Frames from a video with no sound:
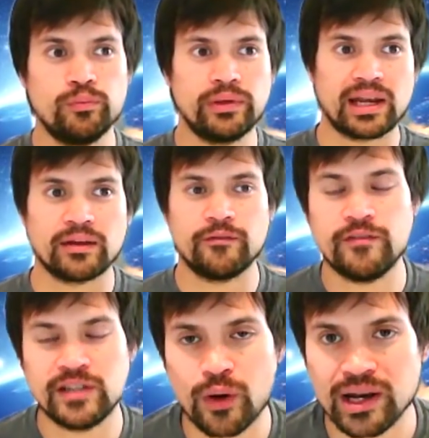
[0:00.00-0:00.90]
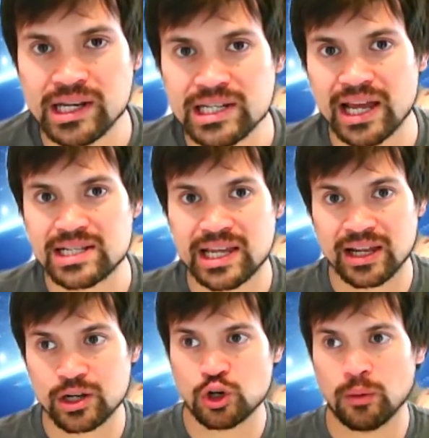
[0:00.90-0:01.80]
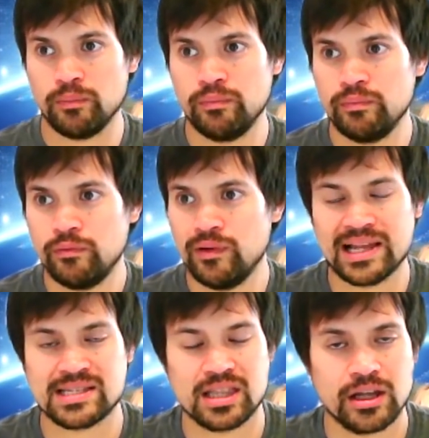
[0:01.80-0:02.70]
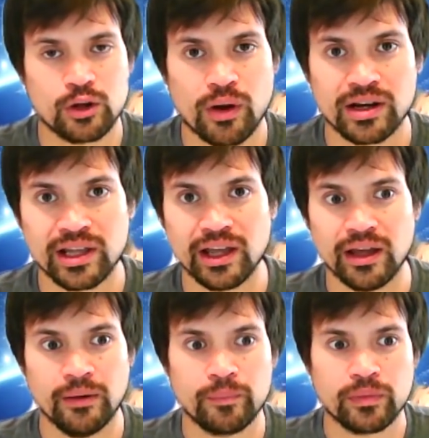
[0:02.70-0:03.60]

getting fifty grand in debt to get a job less than thirty grand a year,